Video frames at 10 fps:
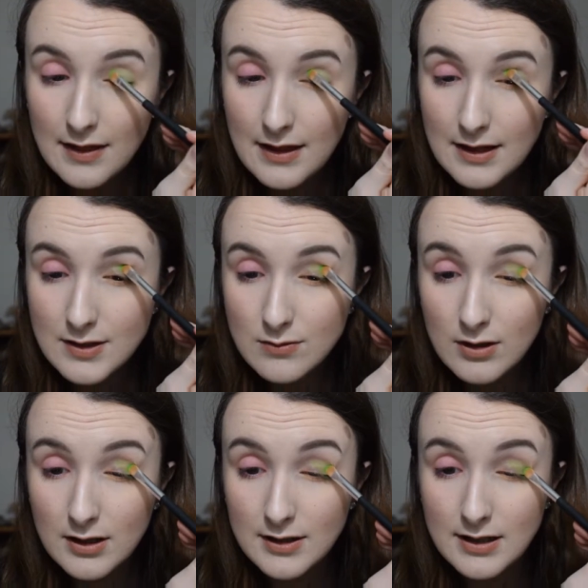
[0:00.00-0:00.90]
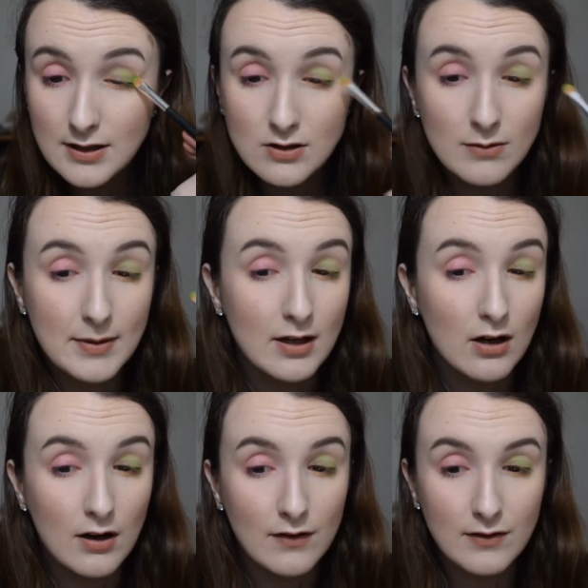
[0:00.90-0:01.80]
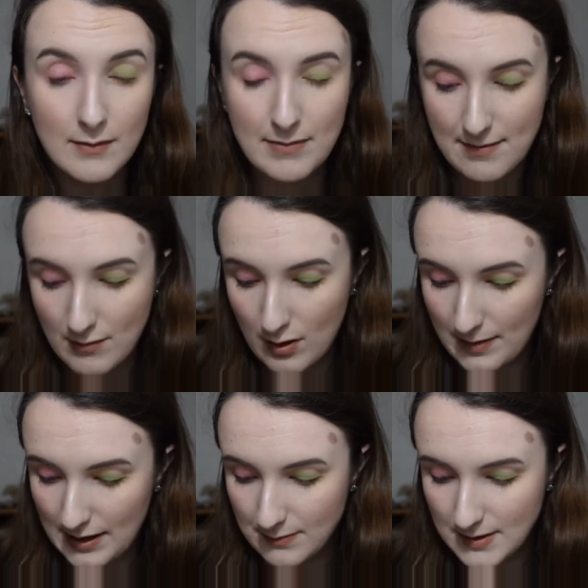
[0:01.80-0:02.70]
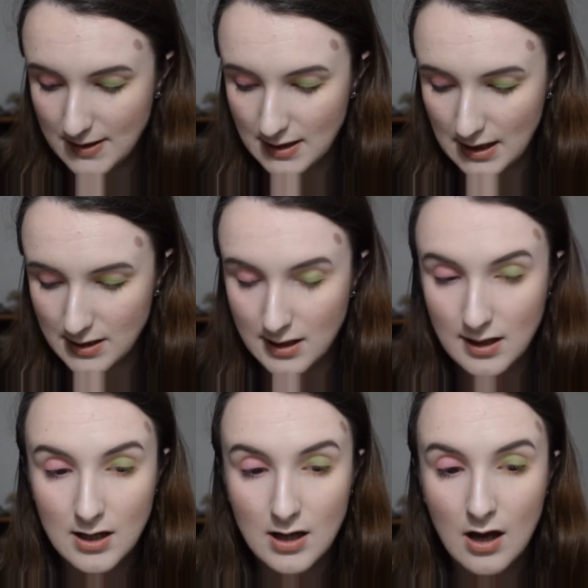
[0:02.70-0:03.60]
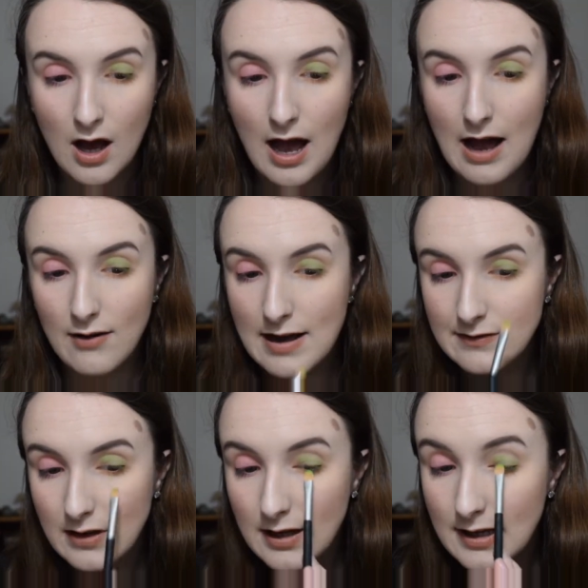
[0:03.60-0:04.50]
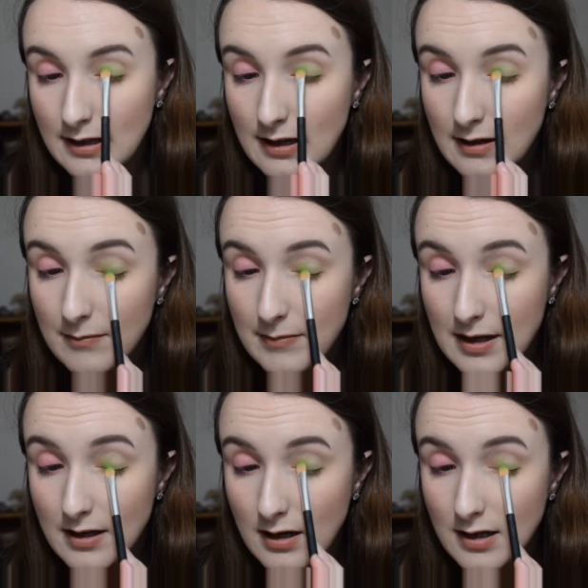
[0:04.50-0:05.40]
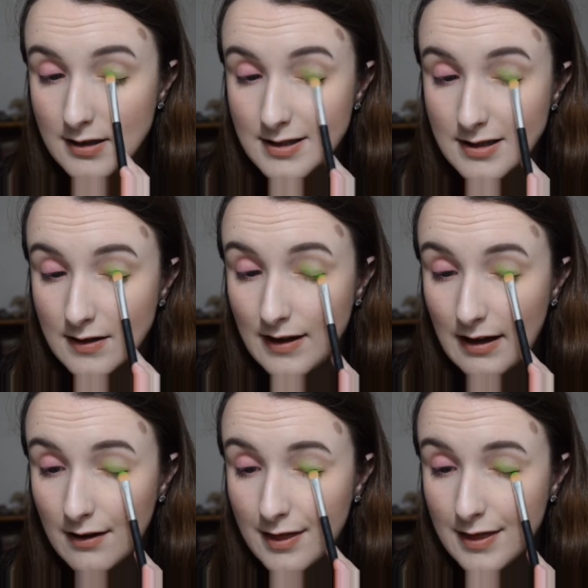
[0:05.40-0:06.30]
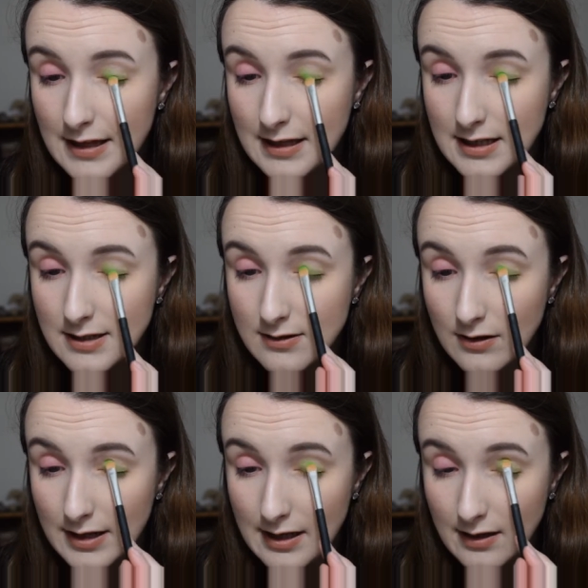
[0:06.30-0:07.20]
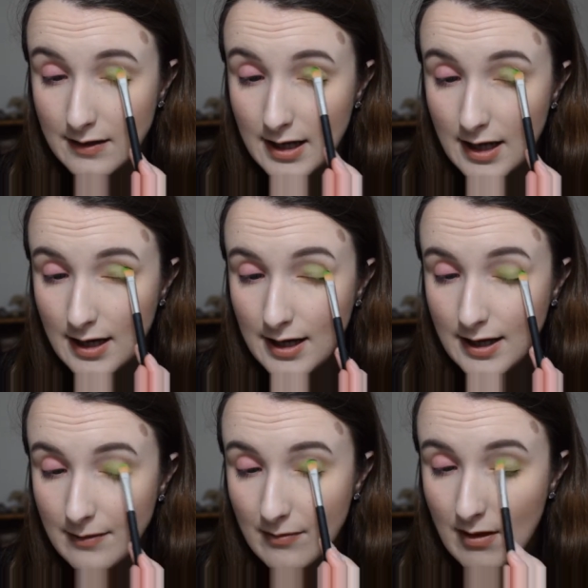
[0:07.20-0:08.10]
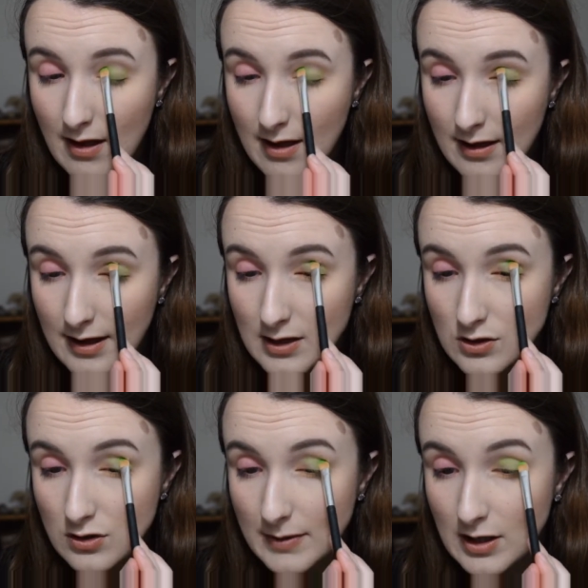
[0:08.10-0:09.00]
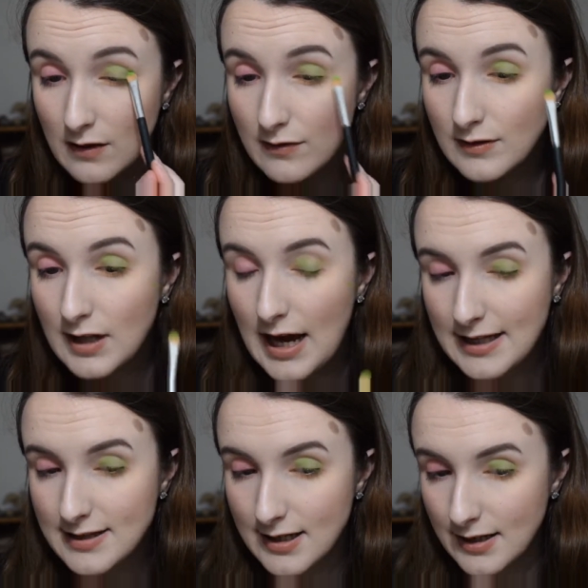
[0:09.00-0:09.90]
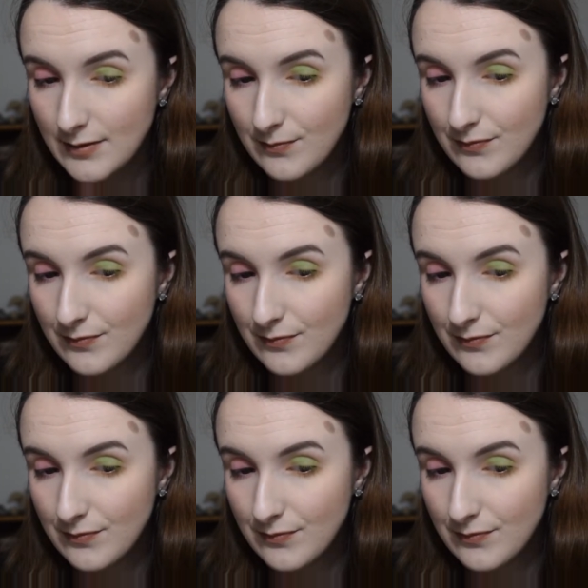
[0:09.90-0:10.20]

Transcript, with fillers: This one is coming off a bit more pigmented. However, because of how thin it's looking on the eye, it's coming off lighter